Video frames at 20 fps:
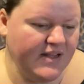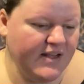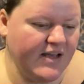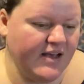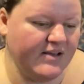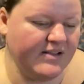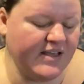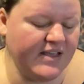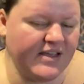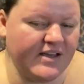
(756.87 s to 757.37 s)

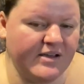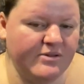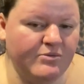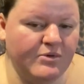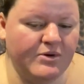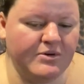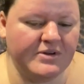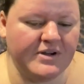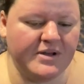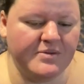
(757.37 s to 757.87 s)
Like I
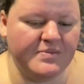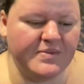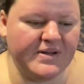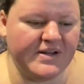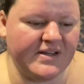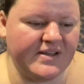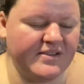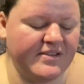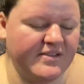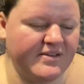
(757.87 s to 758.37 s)
woke up and
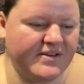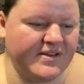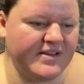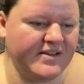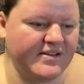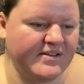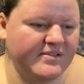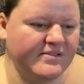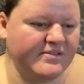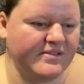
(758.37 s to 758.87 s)
I thought
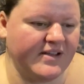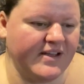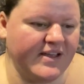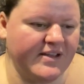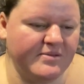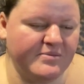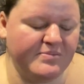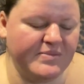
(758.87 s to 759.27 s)
I had